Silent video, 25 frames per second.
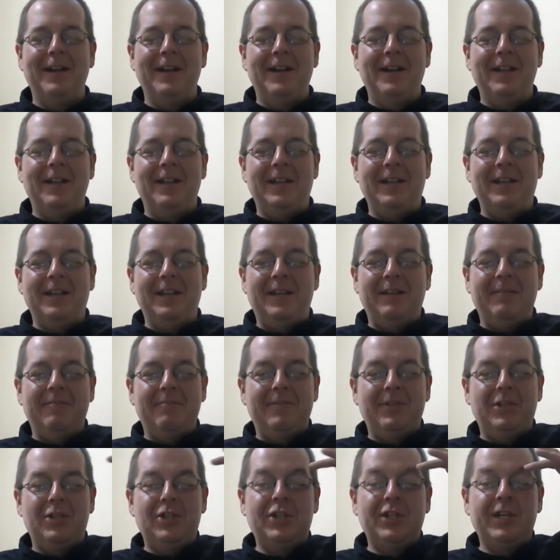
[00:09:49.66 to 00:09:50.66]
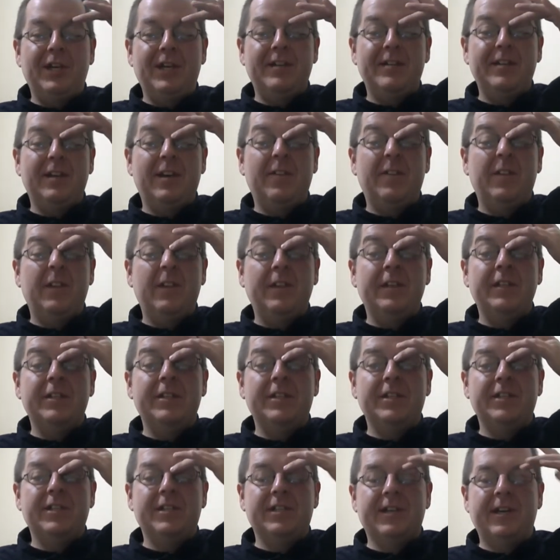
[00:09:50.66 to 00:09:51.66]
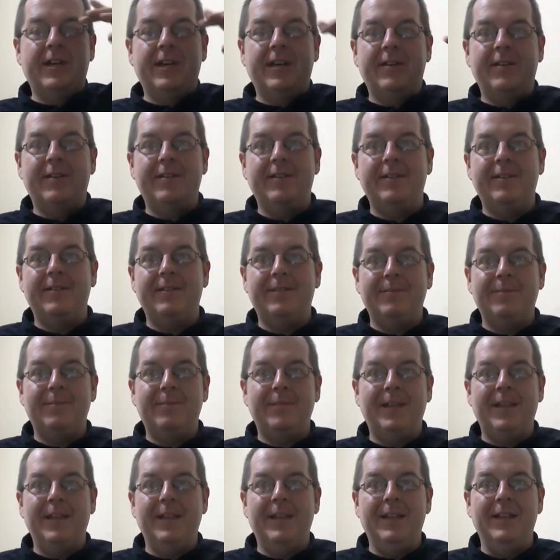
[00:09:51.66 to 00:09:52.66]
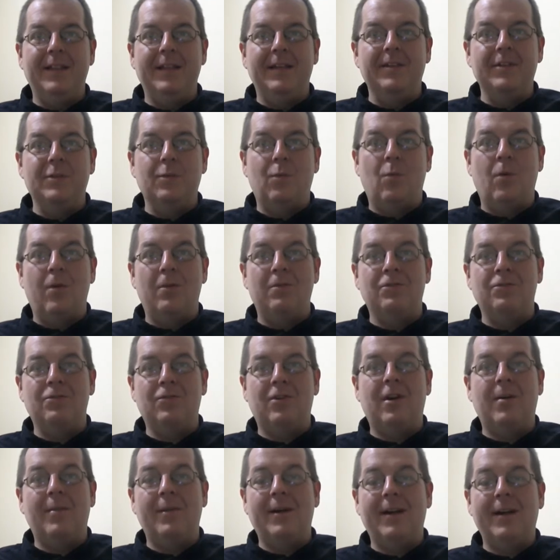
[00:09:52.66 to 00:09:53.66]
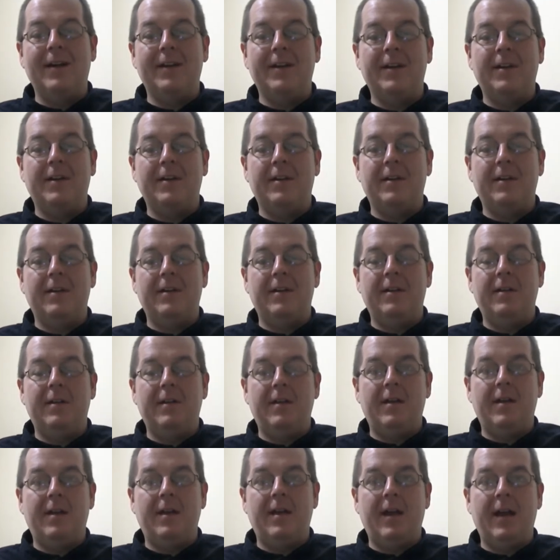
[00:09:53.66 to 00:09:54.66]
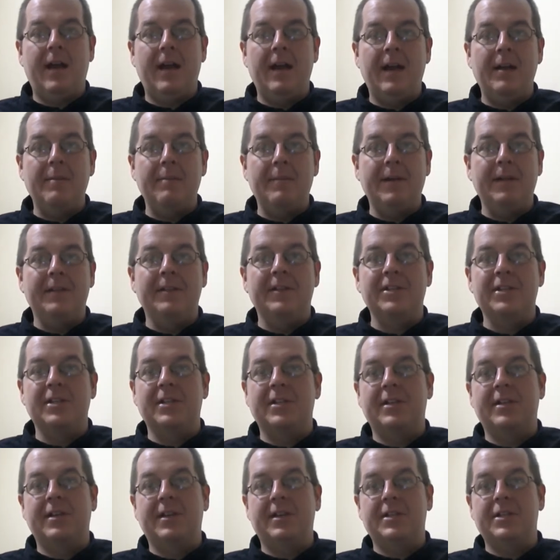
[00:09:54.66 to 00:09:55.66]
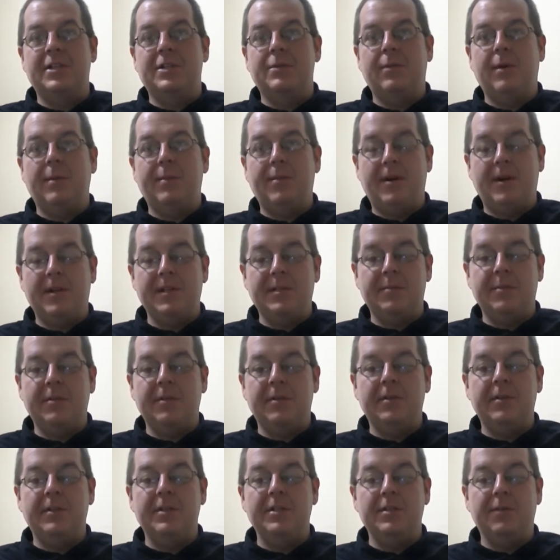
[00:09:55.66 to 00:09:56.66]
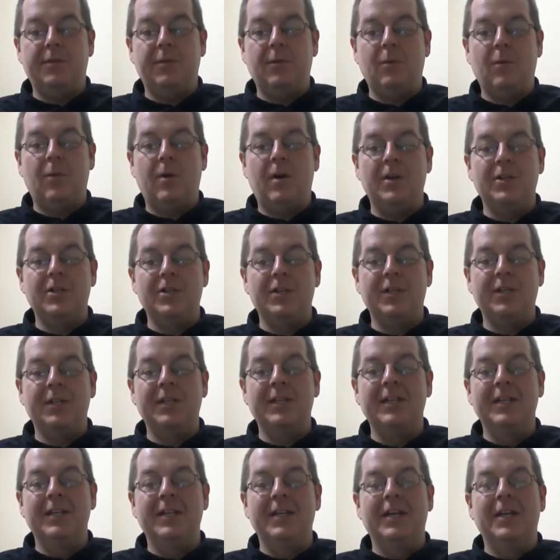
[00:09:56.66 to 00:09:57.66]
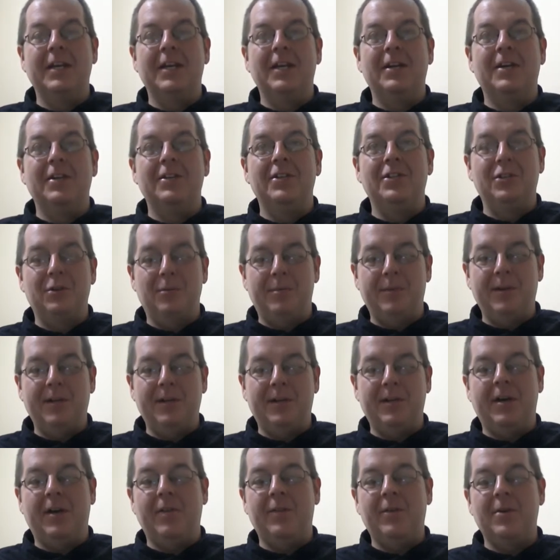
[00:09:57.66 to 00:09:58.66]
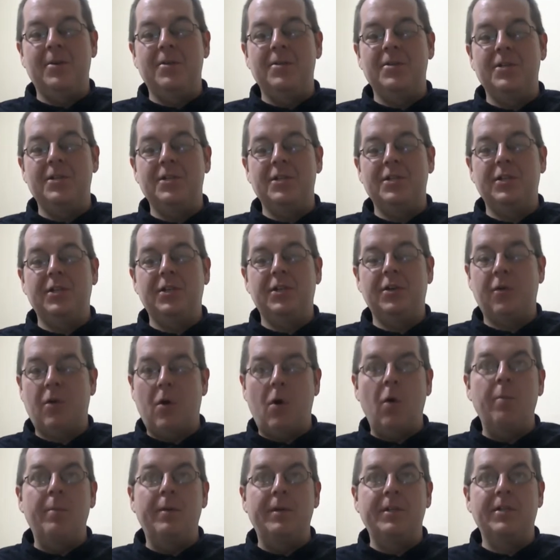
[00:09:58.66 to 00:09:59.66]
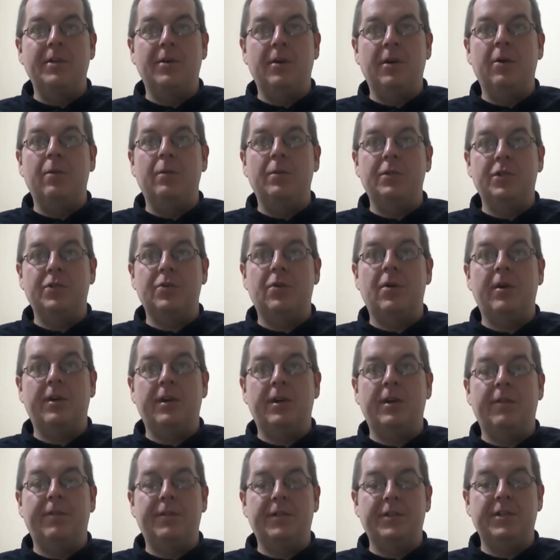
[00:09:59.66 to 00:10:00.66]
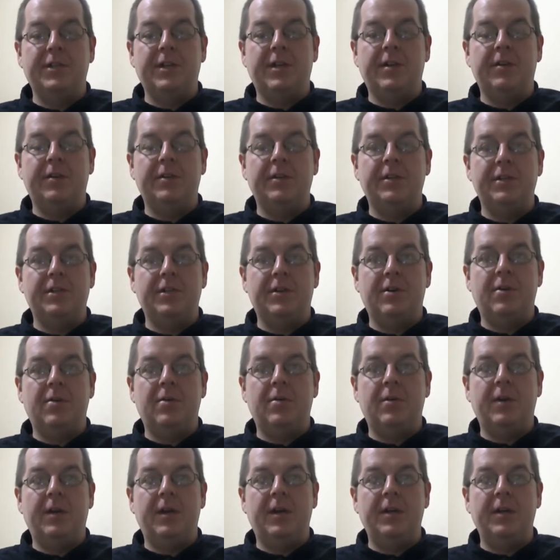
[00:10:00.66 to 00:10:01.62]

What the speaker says: The shit of Elyse's set, there's one drawback, and I mean this in the nicest way possible. Elyse, if you're watching, too many covers. Your own material was strong enough to stand on its own.